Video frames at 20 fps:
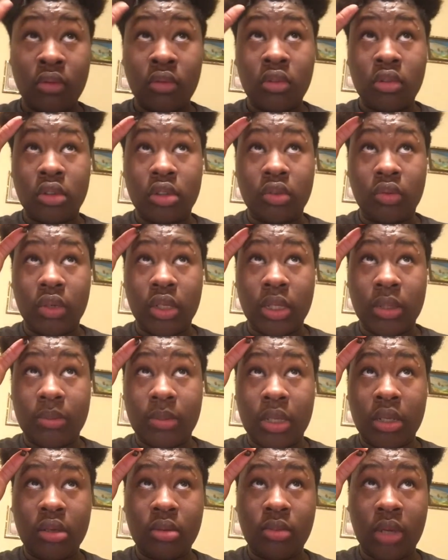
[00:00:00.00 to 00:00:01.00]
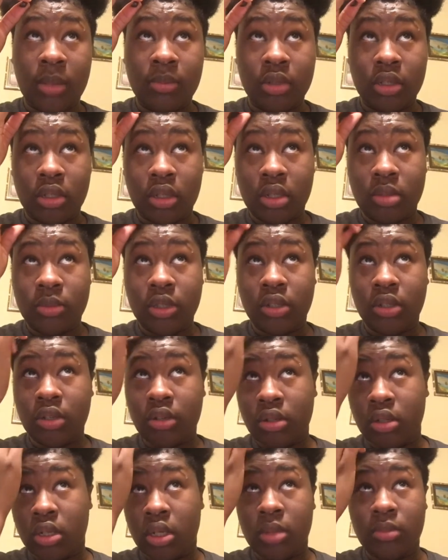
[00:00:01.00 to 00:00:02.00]
So then, bam, I'm going to come in there
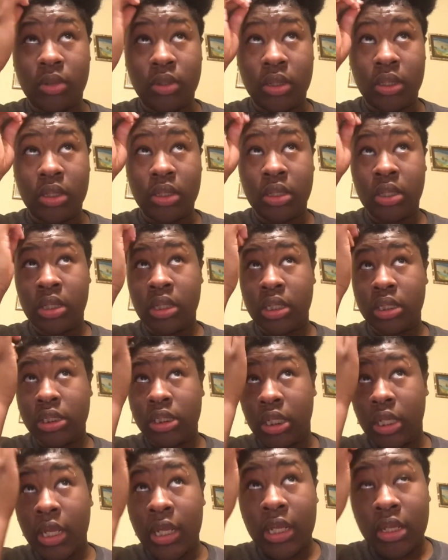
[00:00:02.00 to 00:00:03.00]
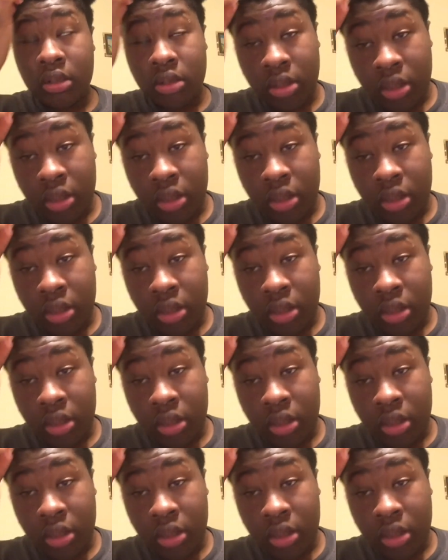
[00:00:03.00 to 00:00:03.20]
and I'm going to, see that?